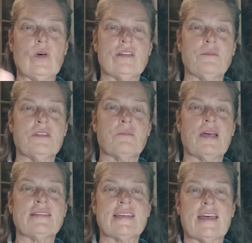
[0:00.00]
welcome to
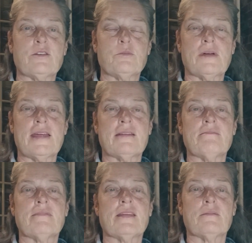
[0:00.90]
My Scattered Brain.
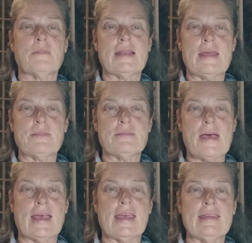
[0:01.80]
My name is
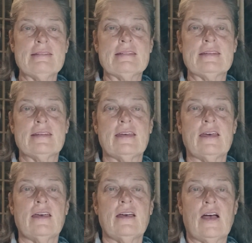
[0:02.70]
Maggie.
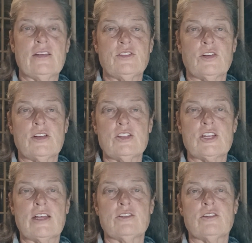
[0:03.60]
I started a
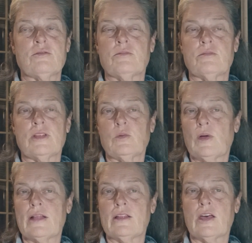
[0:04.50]
challenge a little
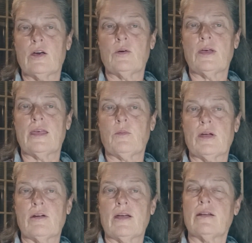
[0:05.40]
while ago
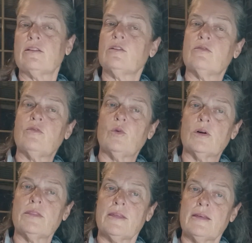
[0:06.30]
where I'm going to do
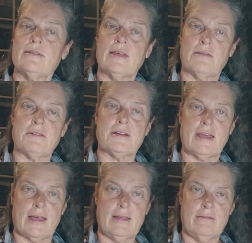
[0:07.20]
4 things every
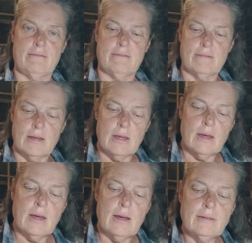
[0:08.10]
day.
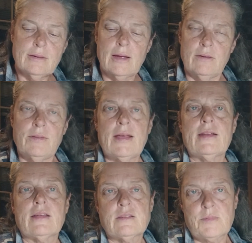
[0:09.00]
It's kind of like
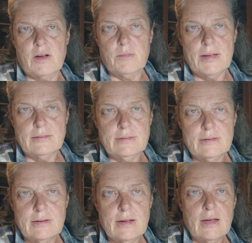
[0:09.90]
an experiment.
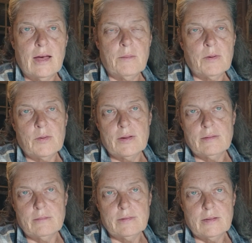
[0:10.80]
I'm going
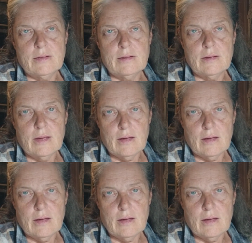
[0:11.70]
to see